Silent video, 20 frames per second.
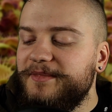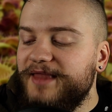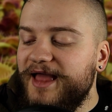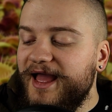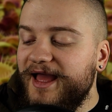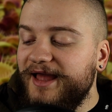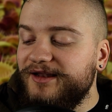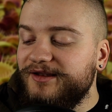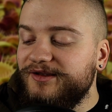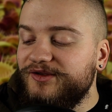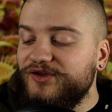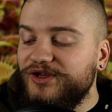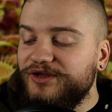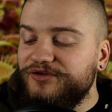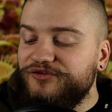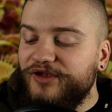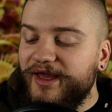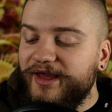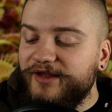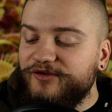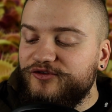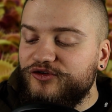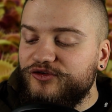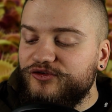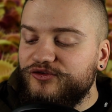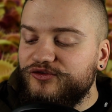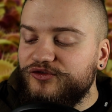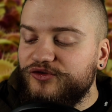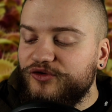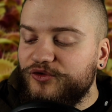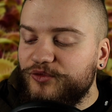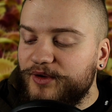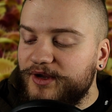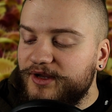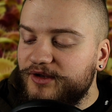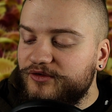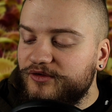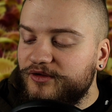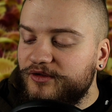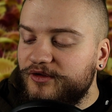and its edges
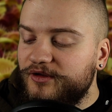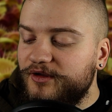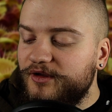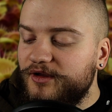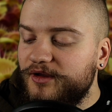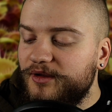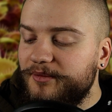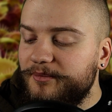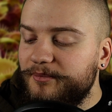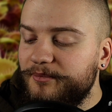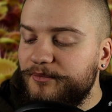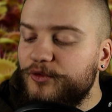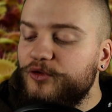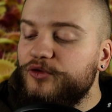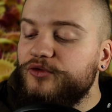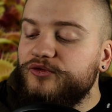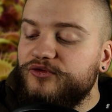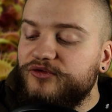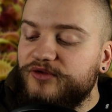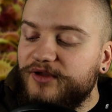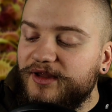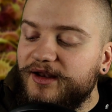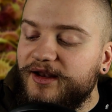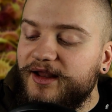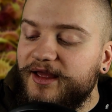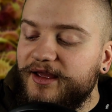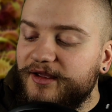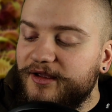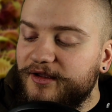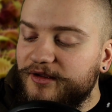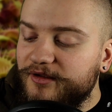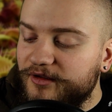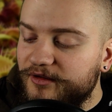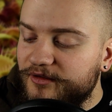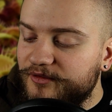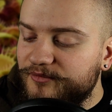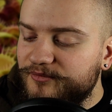secrete mucilage.